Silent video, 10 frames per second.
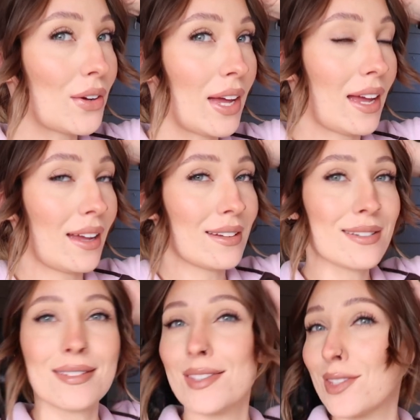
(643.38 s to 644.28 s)
Okay,
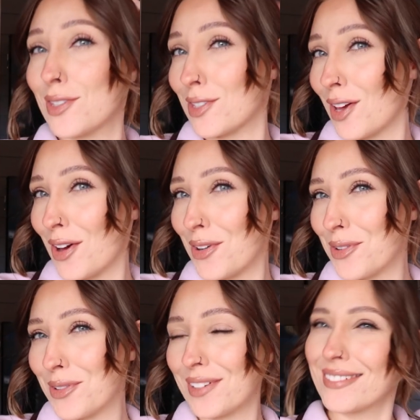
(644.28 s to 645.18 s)

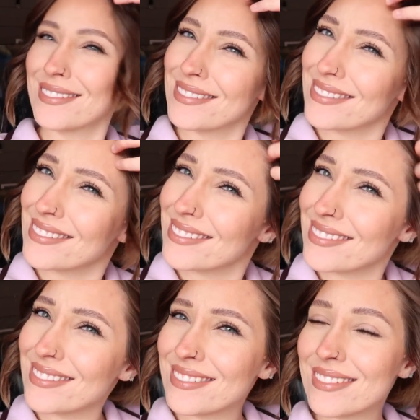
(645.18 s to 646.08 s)
so
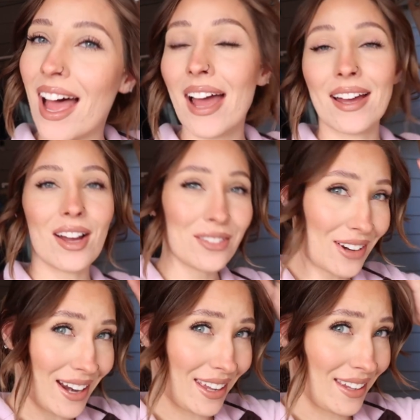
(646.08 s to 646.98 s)
I got
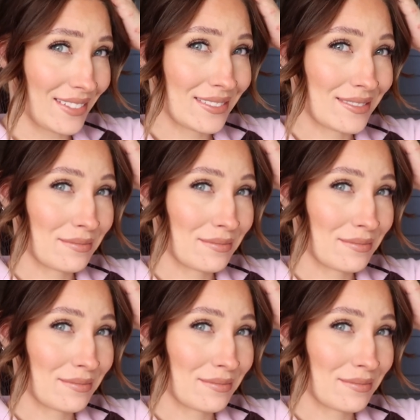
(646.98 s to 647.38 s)
ready.